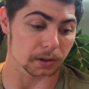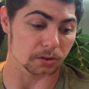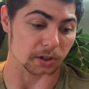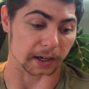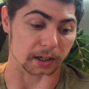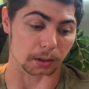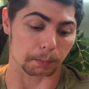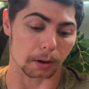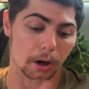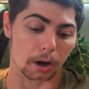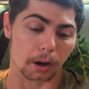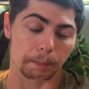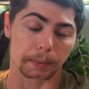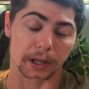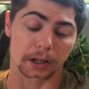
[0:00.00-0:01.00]
taking
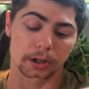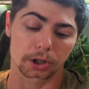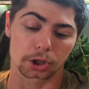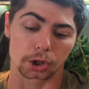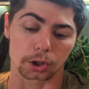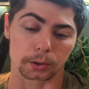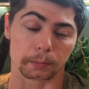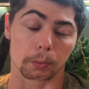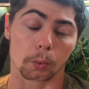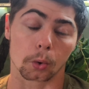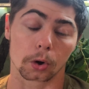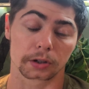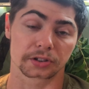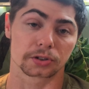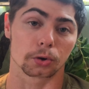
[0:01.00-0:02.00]
apart a big cube
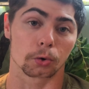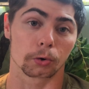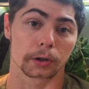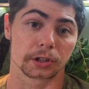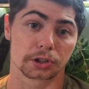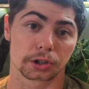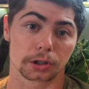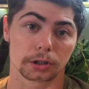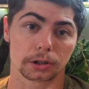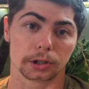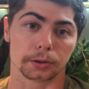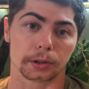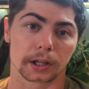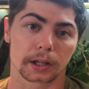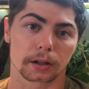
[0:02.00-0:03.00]
water storage
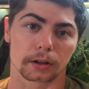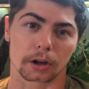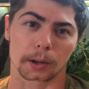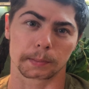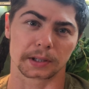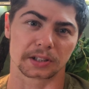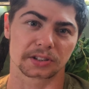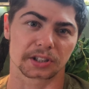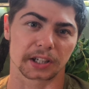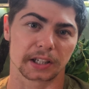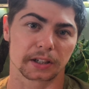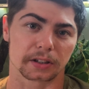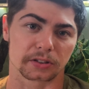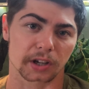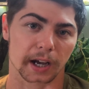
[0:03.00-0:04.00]
unit, an
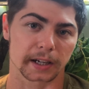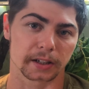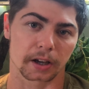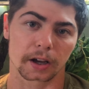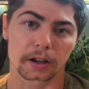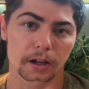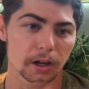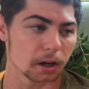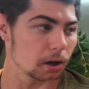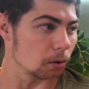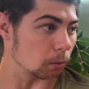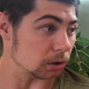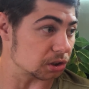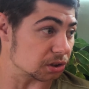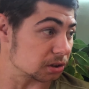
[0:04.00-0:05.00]
IBC container,
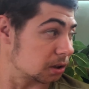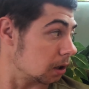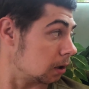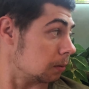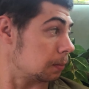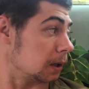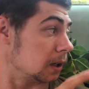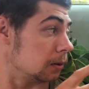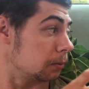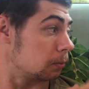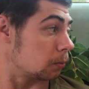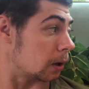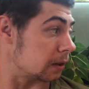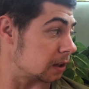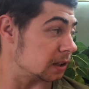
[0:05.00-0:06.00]
which is going to be
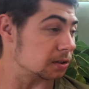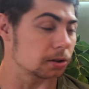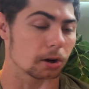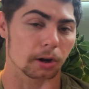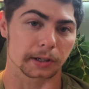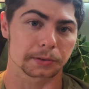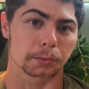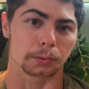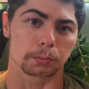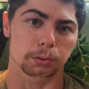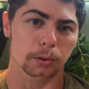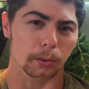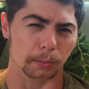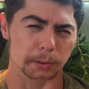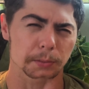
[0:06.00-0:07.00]
where these guys will
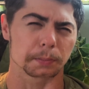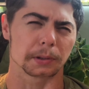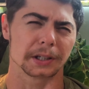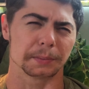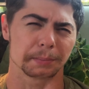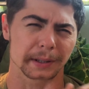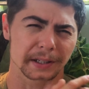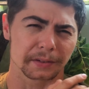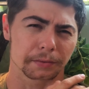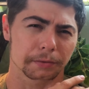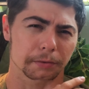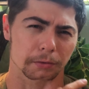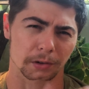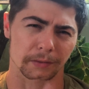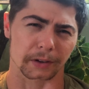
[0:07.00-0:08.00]
probably be
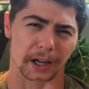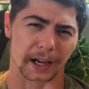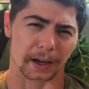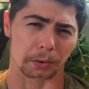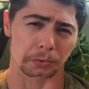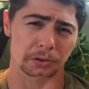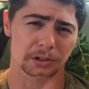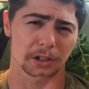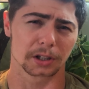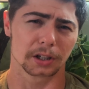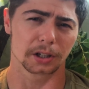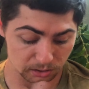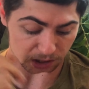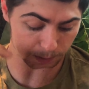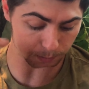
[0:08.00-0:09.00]
forever housed.
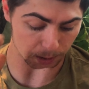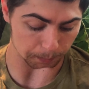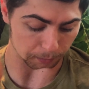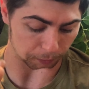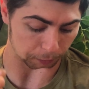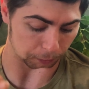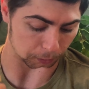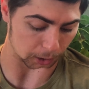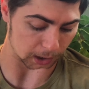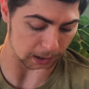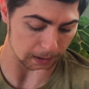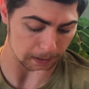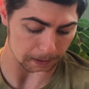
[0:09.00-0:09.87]
Tip number 3,